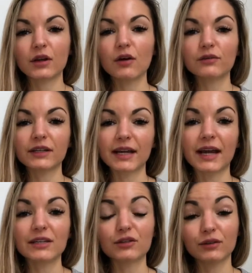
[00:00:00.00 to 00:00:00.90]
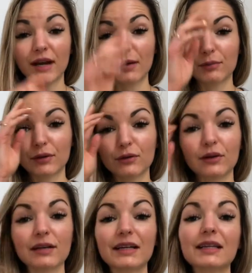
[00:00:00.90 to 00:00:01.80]
of the Cancer
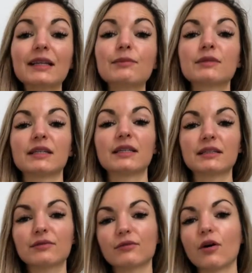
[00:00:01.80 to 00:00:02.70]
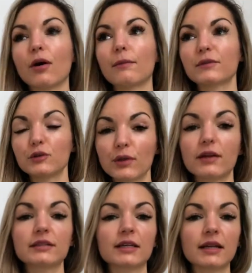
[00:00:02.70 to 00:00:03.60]
Capricorn eclipses from
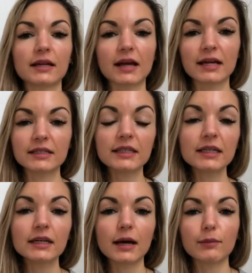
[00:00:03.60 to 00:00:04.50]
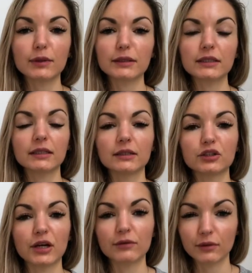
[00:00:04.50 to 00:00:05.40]
2019 up until
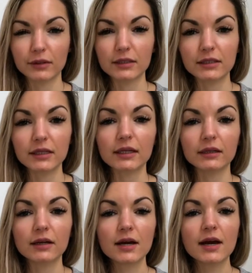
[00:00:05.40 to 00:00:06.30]
January this year.